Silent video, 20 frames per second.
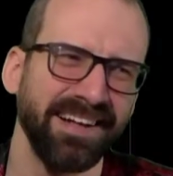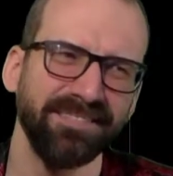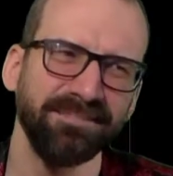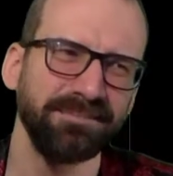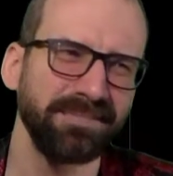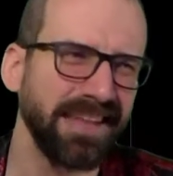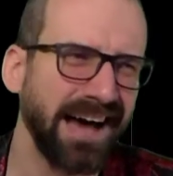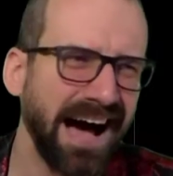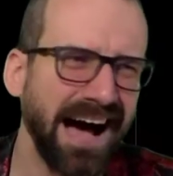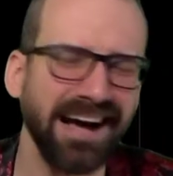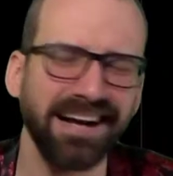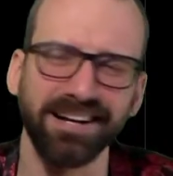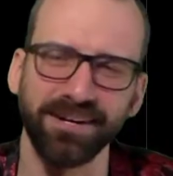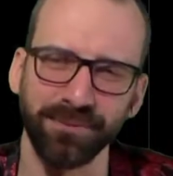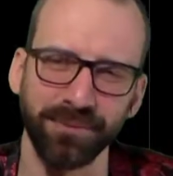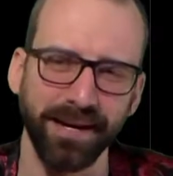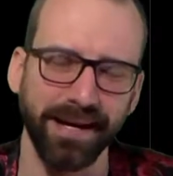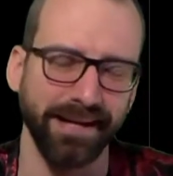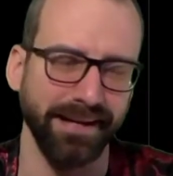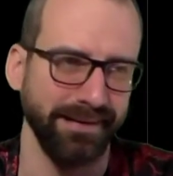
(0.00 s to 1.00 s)
Not
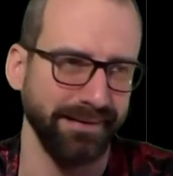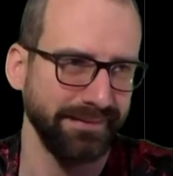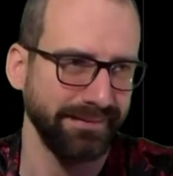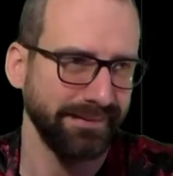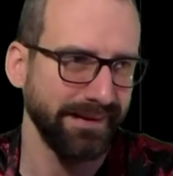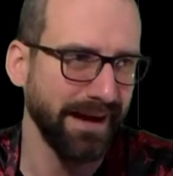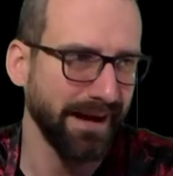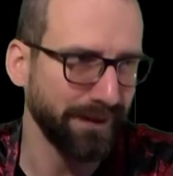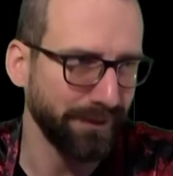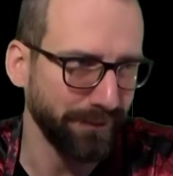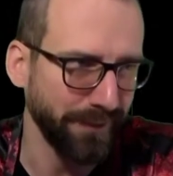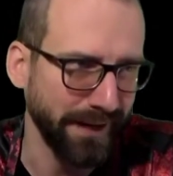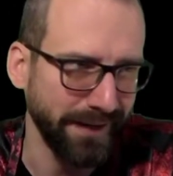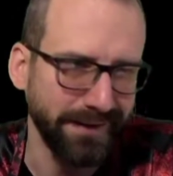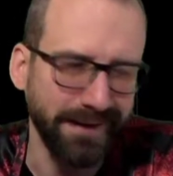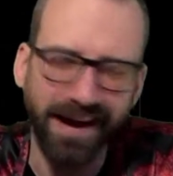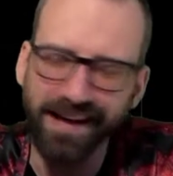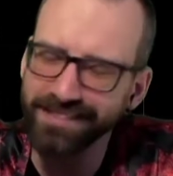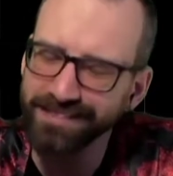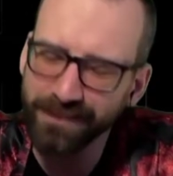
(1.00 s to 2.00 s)
great. Not great.
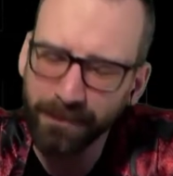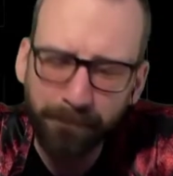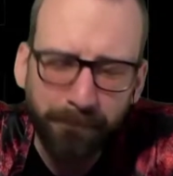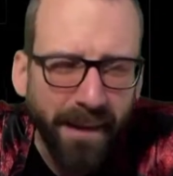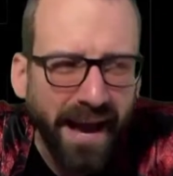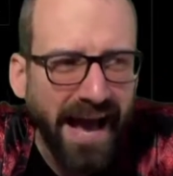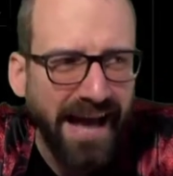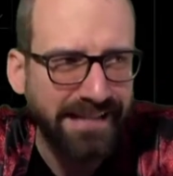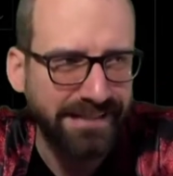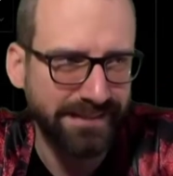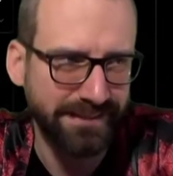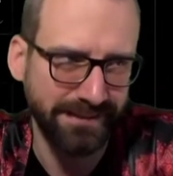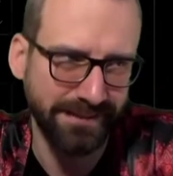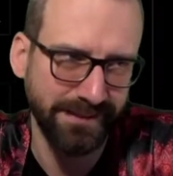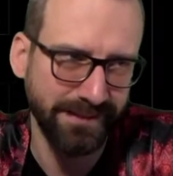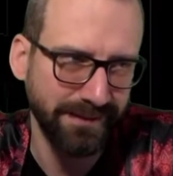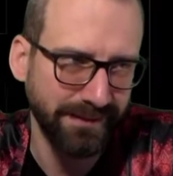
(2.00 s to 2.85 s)
Not the best.